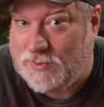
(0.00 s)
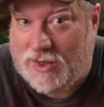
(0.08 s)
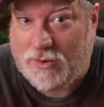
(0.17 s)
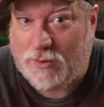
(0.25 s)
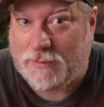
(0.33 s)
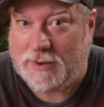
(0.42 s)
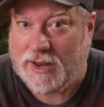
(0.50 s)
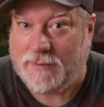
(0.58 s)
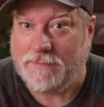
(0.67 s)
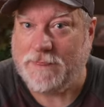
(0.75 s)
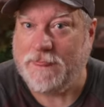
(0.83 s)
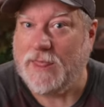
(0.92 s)
while
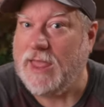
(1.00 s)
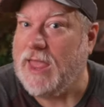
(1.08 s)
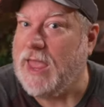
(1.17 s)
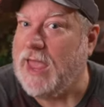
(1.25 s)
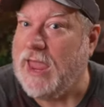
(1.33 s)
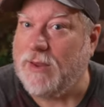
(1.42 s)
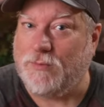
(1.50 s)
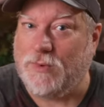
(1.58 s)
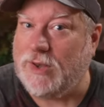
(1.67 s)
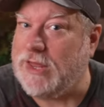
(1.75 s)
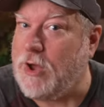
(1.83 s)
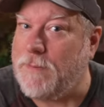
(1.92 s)
orbiting. It
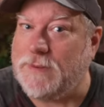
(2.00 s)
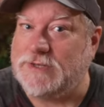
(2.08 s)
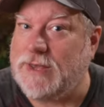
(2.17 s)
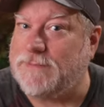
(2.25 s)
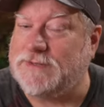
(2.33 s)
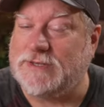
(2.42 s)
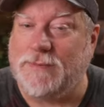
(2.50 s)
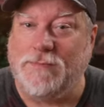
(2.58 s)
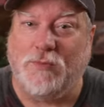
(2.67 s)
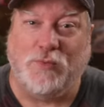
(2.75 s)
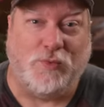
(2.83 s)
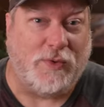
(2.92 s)
really opens up some
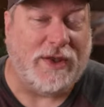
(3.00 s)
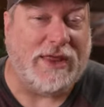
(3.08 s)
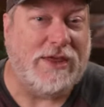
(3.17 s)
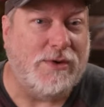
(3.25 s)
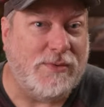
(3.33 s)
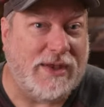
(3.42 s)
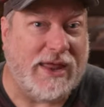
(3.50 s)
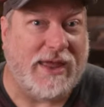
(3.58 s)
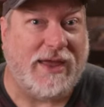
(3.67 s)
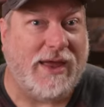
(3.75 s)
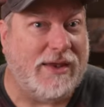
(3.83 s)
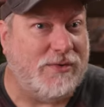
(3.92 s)
really
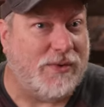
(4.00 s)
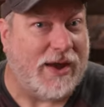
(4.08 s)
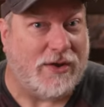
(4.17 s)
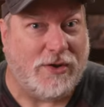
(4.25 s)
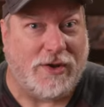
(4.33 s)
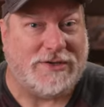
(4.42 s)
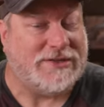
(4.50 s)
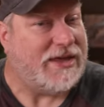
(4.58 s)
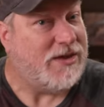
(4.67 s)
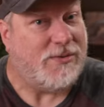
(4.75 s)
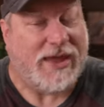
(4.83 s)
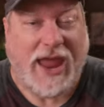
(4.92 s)
unique and great looks that
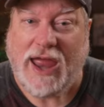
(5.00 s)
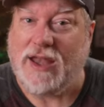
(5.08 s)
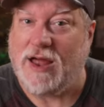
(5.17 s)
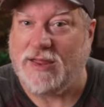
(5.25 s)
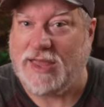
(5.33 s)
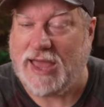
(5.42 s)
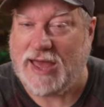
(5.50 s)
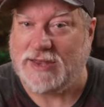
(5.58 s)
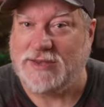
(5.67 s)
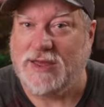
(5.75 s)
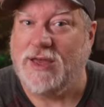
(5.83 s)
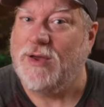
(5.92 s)
you cannot
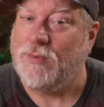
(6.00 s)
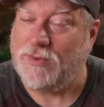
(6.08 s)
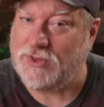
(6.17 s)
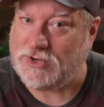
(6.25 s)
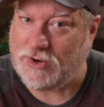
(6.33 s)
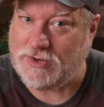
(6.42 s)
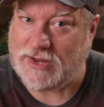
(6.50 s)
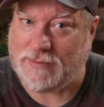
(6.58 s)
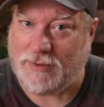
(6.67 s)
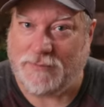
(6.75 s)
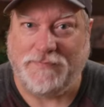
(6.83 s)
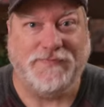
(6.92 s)
get with the
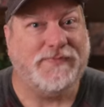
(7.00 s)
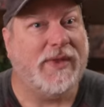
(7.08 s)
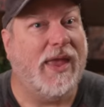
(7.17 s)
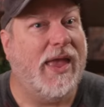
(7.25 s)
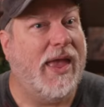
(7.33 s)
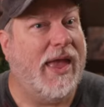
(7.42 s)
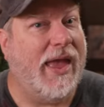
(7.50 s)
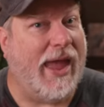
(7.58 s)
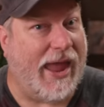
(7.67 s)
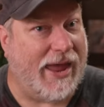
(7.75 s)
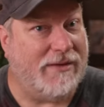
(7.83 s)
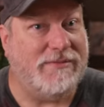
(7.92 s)
turntable.
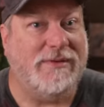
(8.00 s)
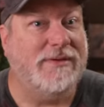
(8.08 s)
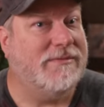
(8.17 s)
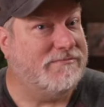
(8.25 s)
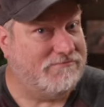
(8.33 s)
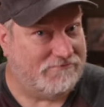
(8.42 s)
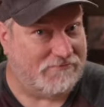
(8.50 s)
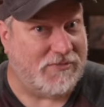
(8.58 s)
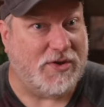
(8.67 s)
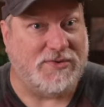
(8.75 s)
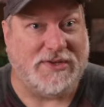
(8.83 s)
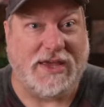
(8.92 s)
And
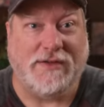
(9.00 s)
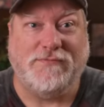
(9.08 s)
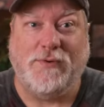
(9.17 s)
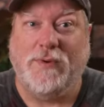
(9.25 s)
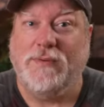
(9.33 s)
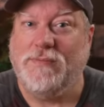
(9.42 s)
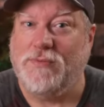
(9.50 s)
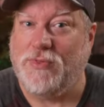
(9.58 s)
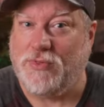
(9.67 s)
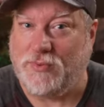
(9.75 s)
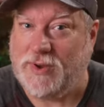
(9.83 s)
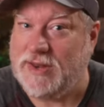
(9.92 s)
using it for
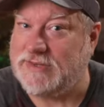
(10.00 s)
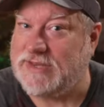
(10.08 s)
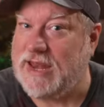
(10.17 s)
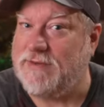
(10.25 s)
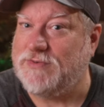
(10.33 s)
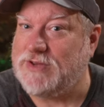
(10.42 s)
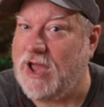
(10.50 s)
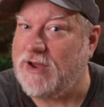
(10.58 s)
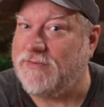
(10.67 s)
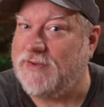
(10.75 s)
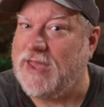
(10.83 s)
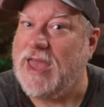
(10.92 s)
3D scanning
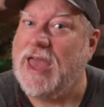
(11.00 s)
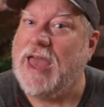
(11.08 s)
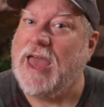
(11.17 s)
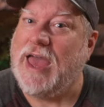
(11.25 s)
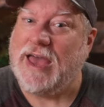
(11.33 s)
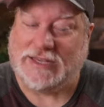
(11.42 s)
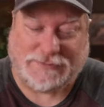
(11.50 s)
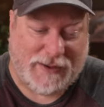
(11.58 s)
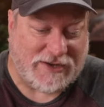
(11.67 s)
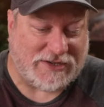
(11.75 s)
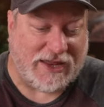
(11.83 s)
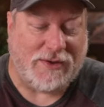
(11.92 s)
photography,
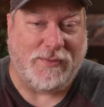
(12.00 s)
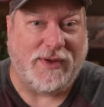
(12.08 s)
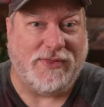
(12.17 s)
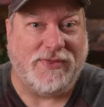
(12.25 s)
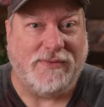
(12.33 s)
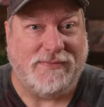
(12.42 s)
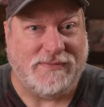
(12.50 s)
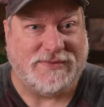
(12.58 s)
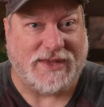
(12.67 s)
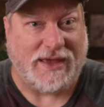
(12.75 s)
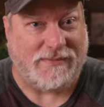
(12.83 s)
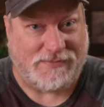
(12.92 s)
especially with,
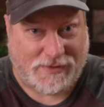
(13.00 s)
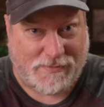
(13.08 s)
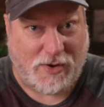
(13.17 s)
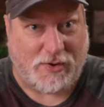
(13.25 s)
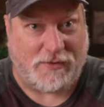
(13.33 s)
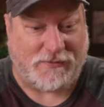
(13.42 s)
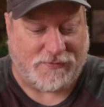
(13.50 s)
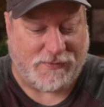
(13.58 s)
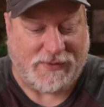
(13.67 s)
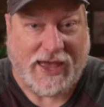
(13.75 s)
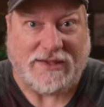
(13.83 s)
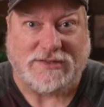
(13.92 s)
say, the motor
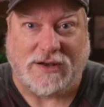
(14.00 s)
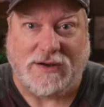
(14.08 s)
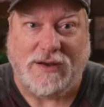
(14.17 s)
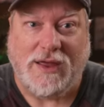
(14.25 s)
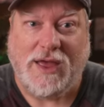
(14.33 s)
from Kessler